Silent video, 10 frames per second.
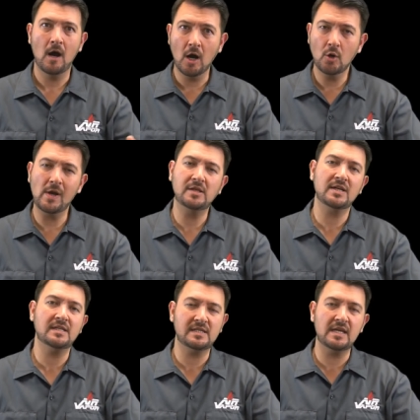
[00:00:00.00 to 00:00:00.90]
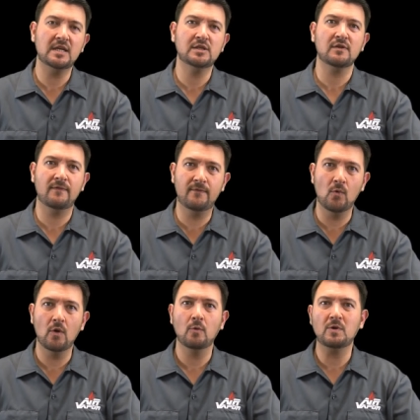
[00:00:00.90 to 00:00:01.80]
ROHS stands
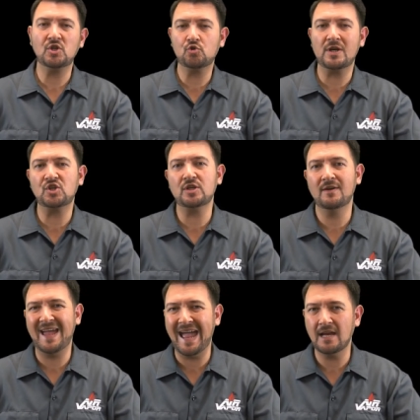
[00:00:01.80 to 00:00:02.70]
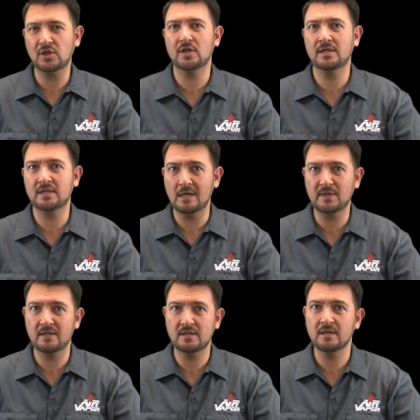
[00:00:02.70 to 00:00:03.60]
for Restriction of Hazardous
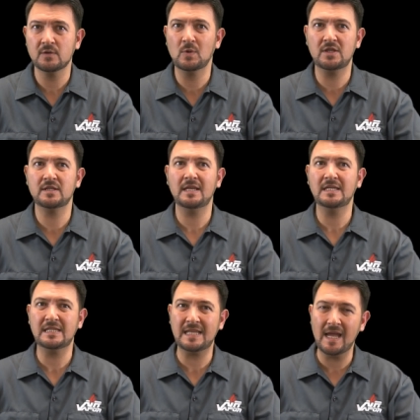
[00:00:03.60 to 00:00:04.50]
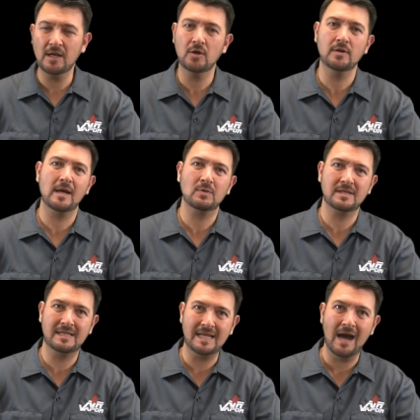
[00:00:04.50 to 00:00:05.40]
Substances, which is a standard that
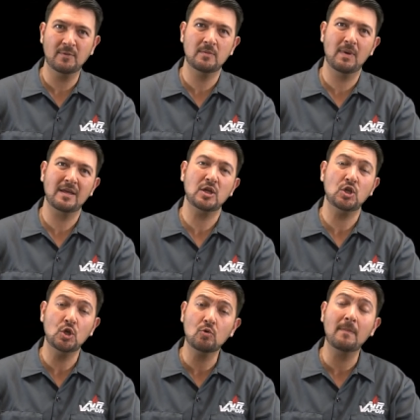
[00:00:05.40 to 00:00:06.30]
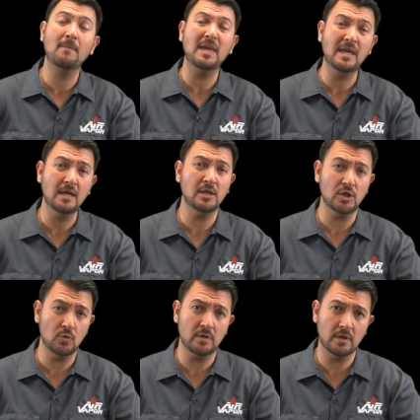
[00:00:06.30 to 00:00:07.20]
was adopted by the European
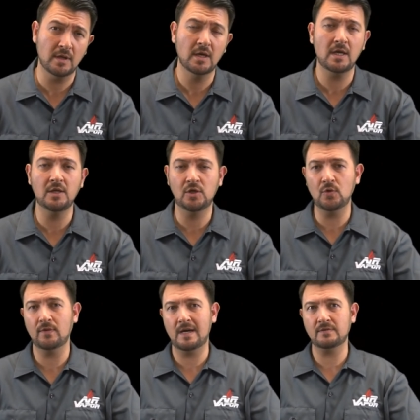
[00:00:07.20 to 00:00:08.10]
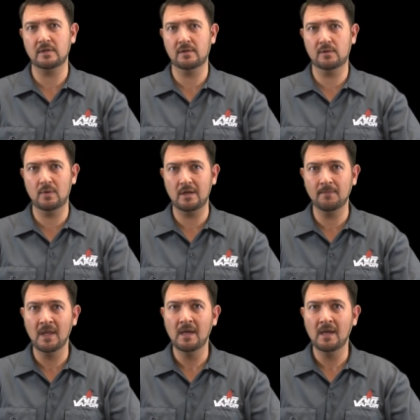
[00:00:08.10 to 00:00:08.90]
Union in 2003.